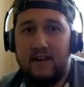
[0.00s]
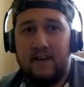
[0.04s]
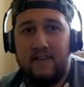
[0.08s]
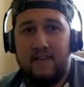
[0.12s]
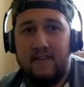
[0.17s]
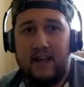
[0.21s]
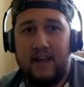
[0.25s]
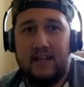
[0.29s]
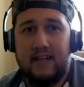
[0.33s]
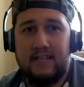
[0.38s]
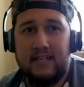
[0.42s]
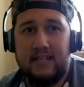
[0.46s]

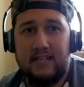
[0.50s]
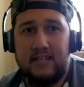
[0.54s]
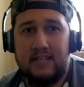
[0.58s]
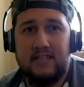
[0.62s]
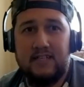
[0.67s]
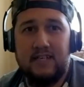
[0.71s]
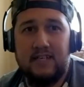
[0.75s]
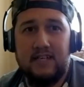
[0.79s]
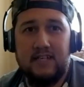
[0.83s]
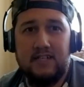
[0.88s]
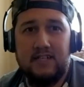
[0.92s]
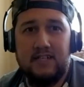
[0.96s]
the
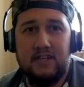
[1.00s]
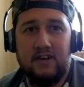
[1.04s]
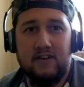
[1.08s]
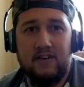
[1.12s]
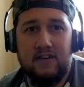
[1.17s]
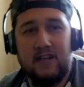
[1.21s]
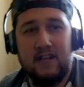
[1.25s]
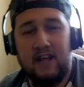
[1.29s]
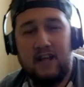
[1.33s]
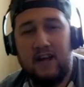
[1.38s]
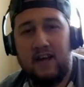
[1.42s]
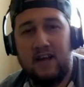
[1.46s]
SEC. So
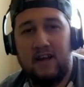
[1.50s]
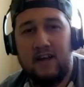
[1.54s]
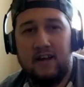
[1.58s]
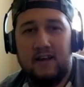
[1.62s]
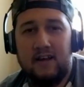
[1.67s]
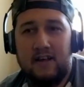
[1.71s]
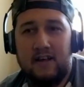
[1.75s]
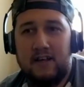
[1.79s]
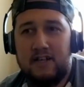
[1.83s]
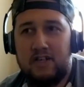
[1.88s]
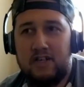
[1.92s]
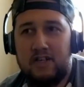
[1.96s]
it's like
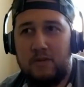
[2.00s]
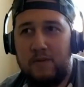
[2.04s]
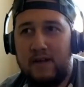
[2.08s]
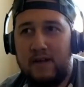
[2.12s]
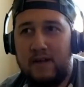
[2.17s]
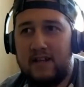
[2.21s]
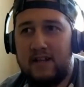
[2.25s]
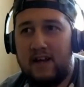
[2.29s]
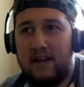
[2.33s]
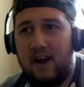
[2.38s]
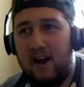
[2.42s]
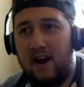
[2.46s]
to me,
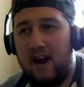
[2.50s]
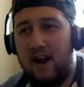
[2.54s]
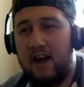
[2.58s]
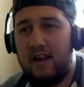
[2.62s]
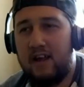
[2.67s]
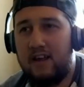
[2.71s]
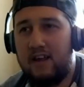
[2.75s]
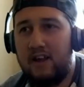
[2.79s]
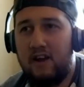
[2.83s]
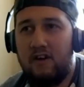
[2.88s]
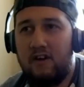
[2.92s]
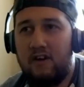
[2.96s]
it's like all right,
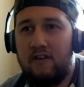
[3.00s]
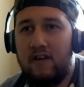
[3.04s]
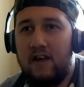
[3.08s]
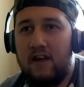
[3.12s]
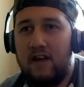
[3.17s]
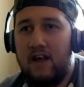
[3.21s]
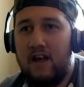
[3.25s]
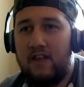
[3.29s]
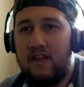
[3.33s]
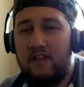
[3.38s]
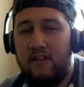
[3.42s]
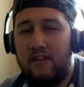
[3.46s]

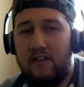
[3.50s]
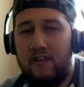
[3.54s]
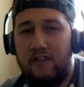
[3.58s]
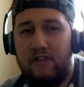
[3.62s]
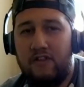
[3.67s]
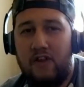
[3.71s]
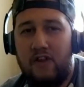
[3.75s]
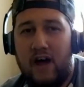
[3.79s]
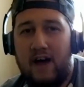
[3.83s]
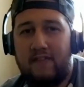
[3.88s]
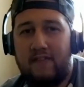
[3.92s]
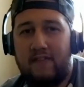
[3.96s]

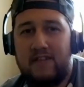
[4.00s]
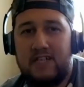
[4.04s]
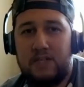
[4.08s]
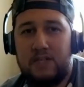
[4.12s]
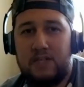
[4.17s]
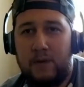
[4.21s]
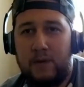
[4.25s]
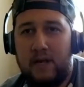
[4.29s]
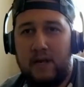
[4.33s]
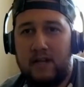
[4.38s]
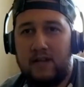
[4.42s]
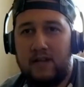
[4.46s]
they'll have the
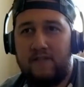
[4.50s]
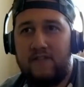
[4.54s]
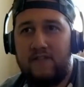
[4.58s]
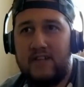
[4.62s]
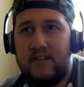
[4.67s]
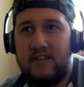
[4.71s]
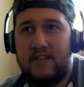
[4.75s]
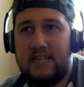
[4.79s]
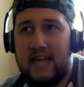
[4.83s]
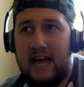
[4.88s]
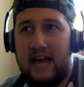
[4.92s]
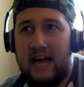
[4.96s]
speed, the
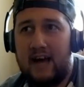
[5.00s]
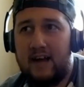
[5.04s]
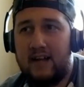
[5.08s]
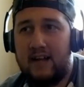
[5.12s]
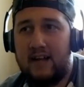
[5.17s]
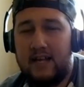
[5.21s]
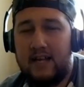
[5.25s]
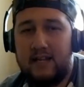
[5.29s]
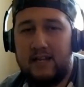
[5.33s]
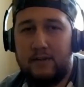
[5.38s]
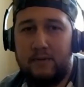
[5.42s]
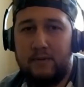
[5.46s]
physicality.